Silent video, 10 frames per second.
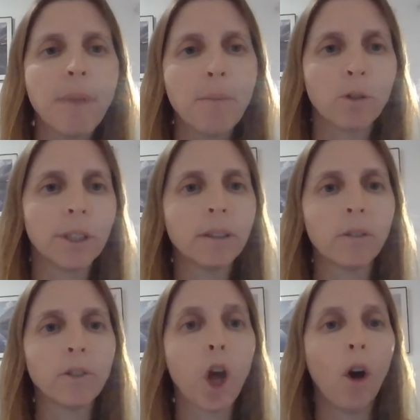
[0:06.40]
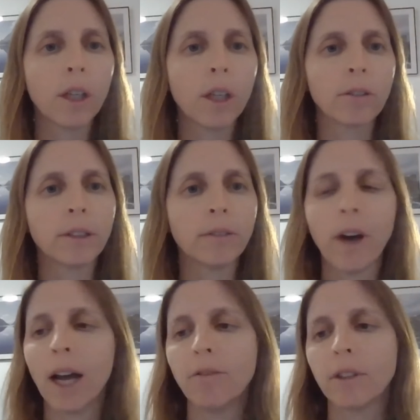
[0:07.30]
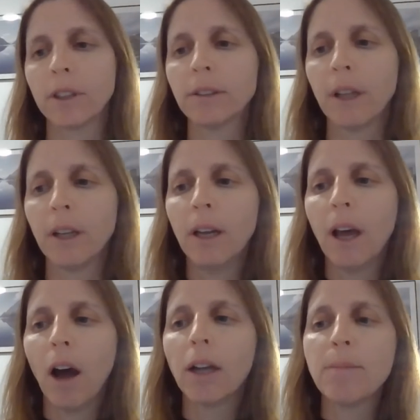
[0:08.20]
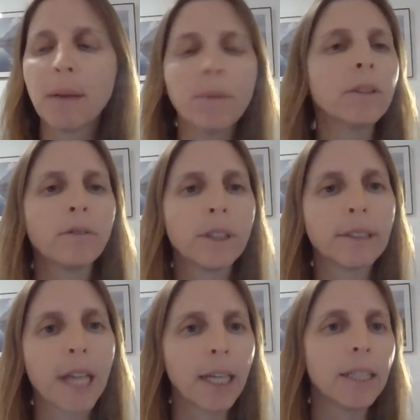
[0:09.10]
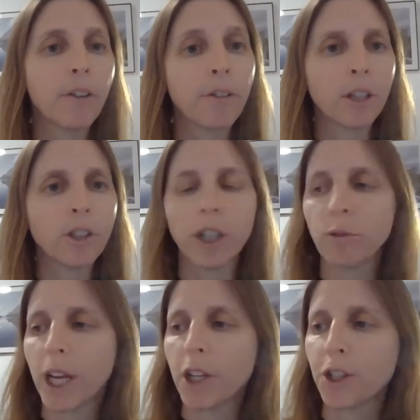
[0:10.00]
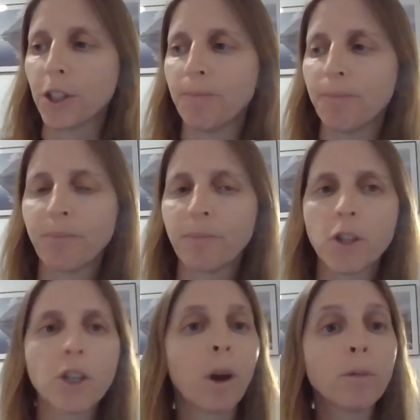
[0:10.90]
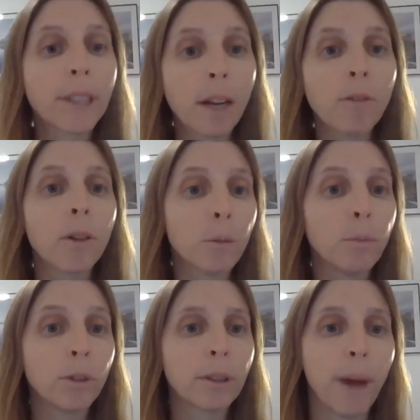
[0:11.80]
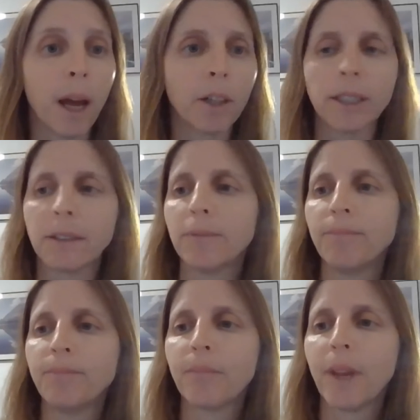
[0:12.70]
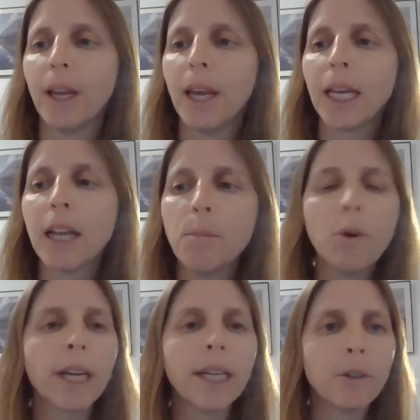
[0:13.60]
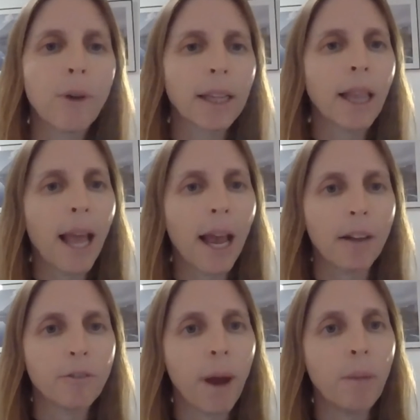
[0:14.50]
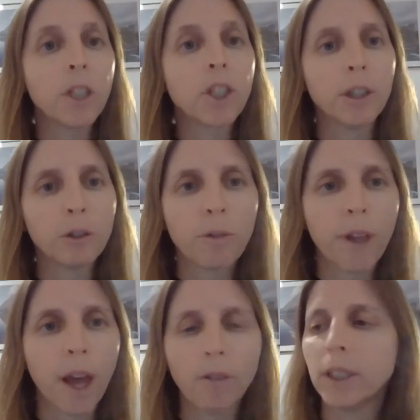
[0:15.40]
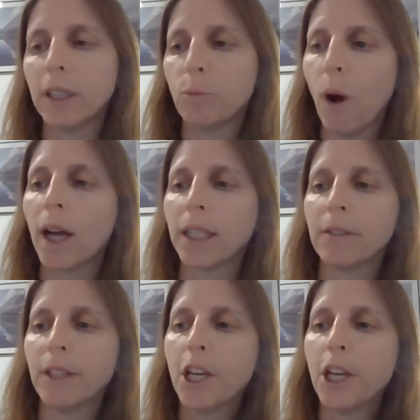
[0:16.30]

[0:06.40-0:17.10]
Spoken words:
memories of the Holocaust survivors on the members of the second and third generation. She wrote several books about it. In her book, And the Rat Laughed, published in 2001,